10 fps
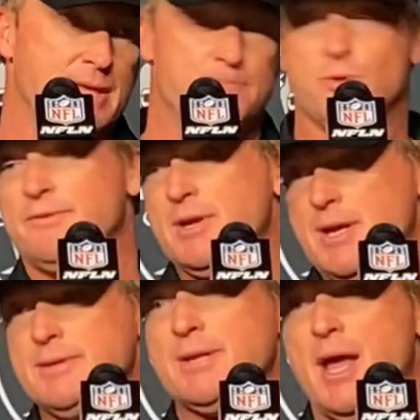they proved it
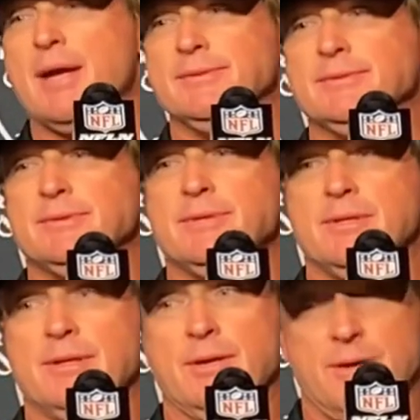again tonight.
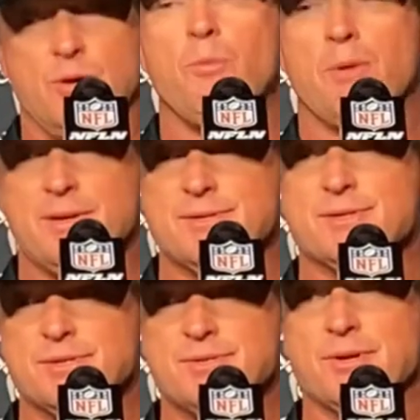They're going to go places
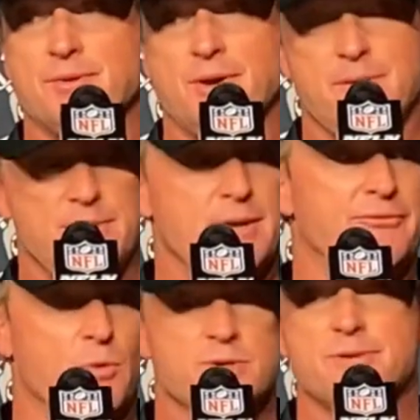this year. They're going to be a
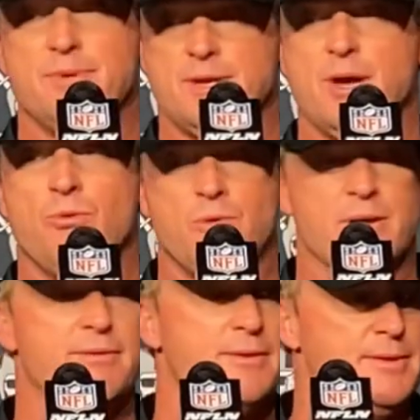force to be dealt
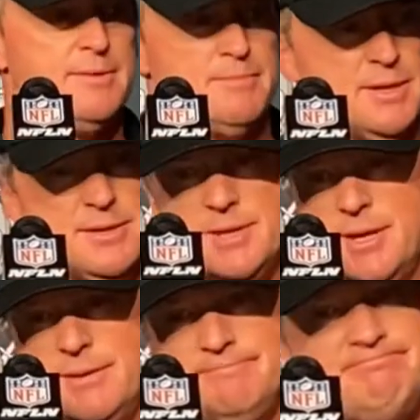with. But
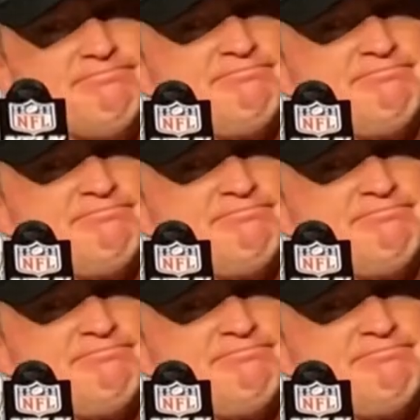um,